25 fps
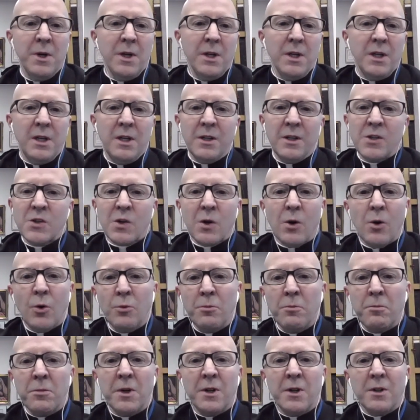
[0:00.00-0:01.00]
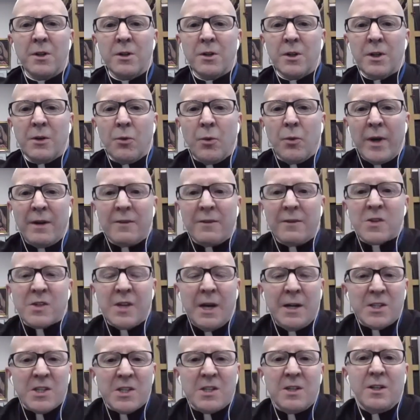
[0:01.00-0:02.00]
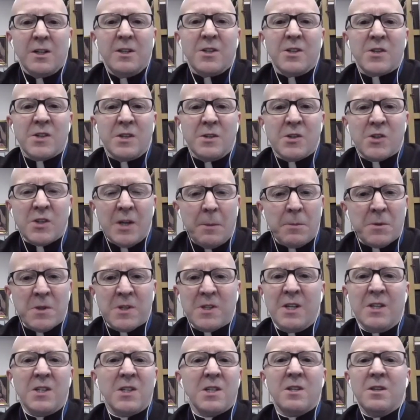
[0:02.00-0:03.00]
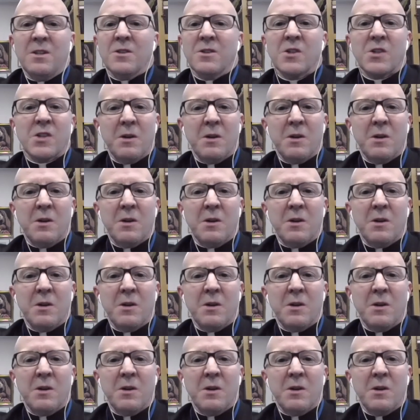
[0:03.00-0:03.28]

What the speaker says: in its own way of sustenance and subsistence?